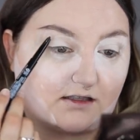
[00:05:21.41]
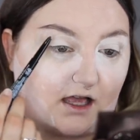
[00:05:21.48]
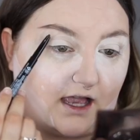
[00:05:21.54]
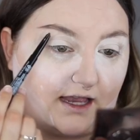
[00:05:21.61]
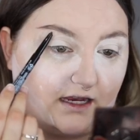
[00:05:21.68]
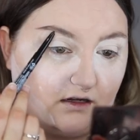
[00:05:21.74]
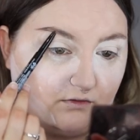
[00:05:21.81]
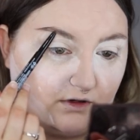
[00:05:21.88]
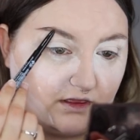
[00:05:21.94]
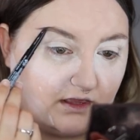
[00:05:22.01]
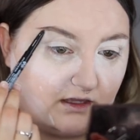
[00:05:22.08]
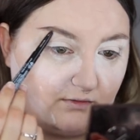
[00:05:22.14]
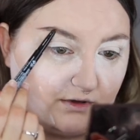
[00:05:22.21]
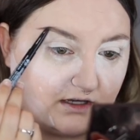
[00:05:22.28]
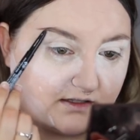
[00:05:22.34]
line with
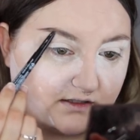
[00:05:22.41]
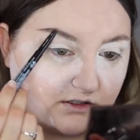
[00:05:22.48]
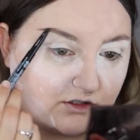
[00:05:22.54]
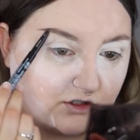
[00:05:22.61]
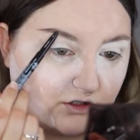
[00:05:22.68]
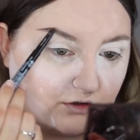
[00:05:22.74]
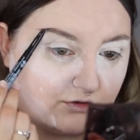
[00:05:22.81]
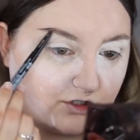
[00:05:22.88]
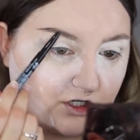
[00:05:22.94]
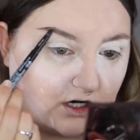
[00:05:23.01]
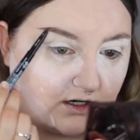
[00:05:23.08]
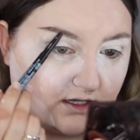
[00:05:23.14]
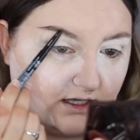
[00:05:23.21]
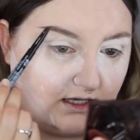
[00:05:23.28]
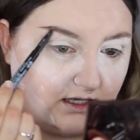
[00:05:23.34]
it because it's so
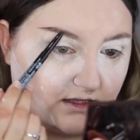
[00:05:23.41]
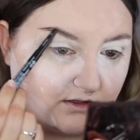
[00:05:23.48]
chunky